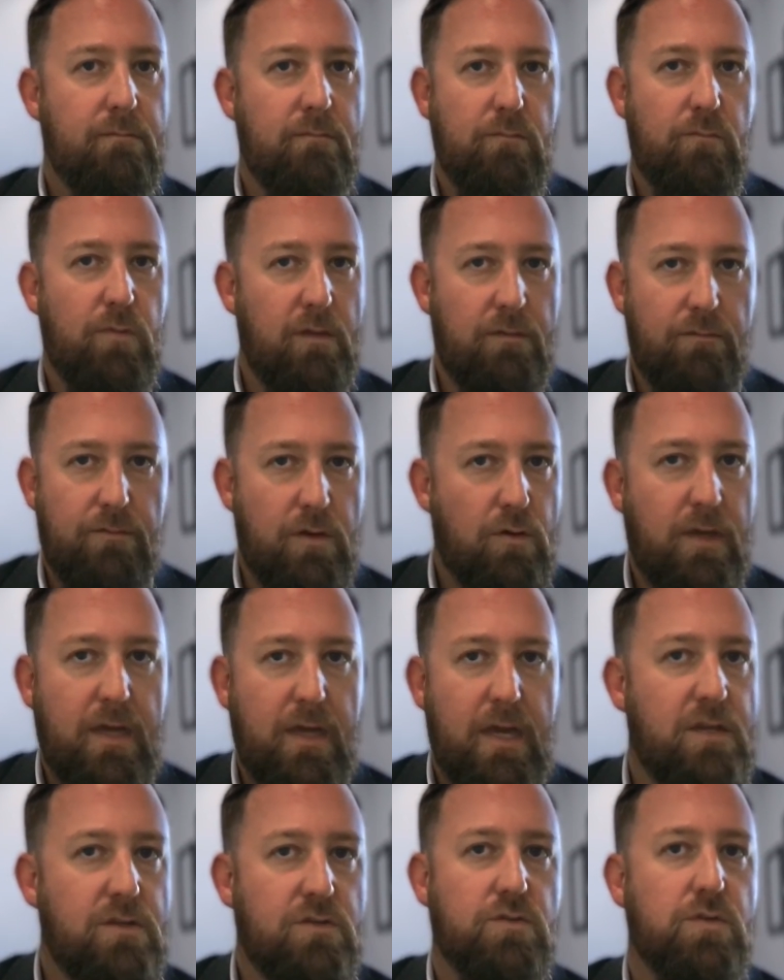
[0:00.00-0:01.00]
with a few
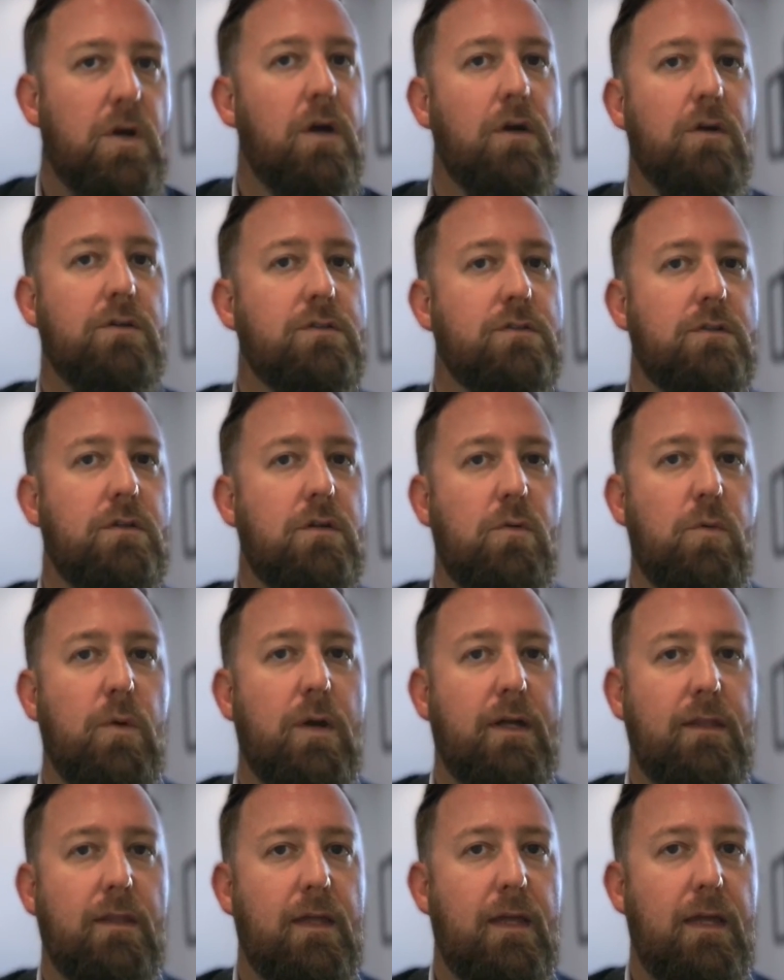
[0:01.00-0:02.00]
keystrokes,
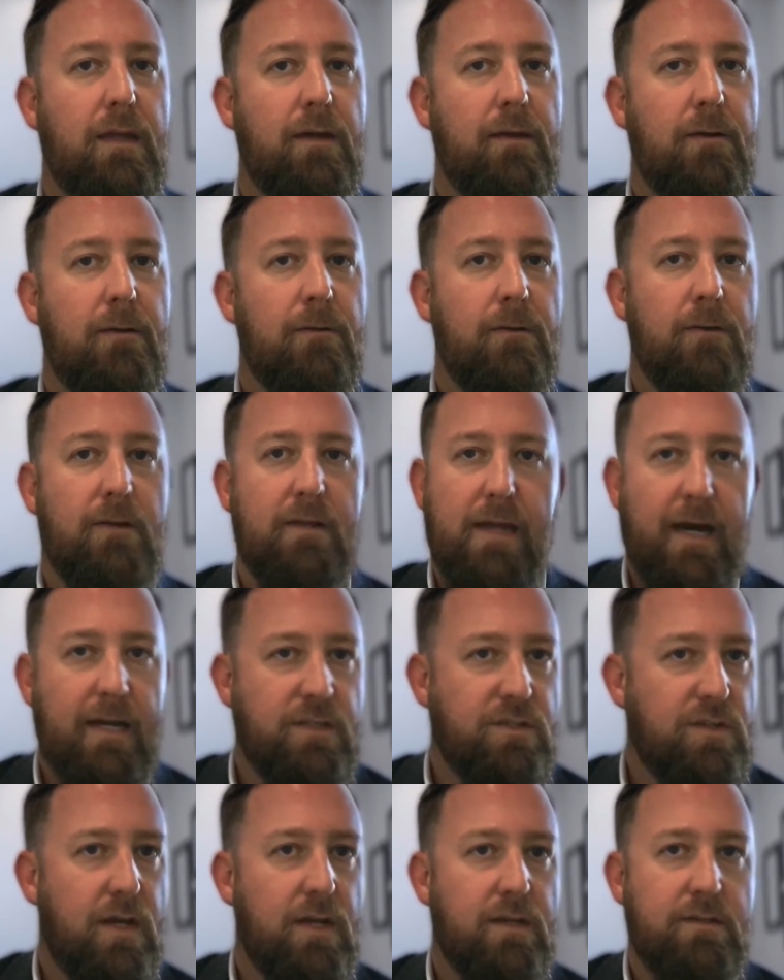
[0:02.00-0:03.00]
quickly
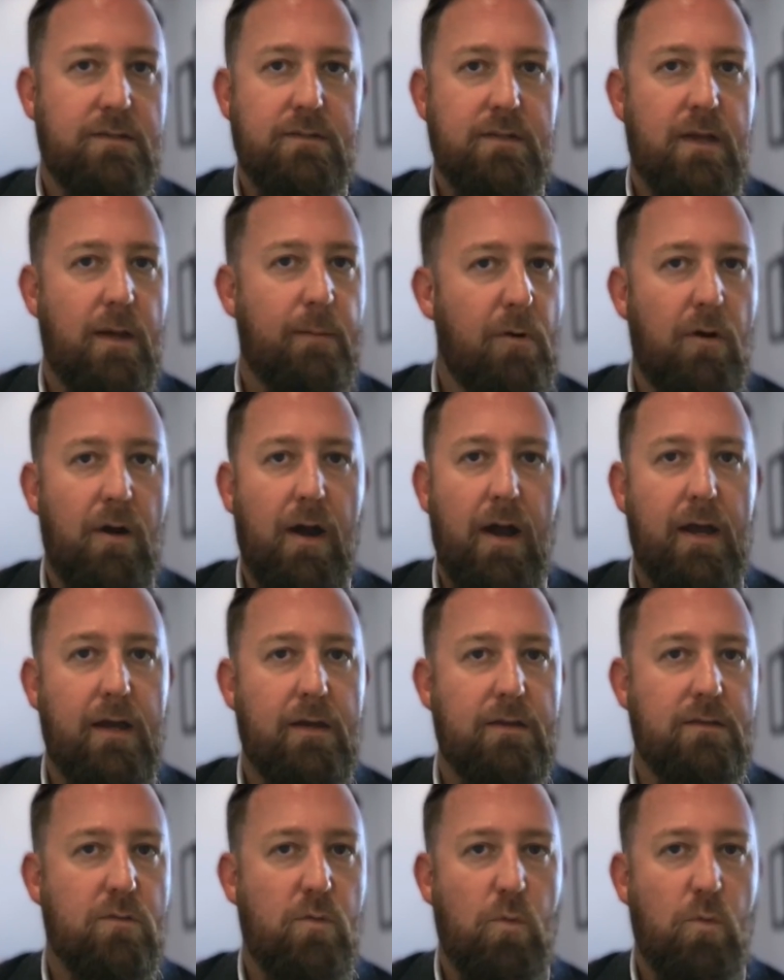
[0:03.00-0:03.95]
digest, summarize,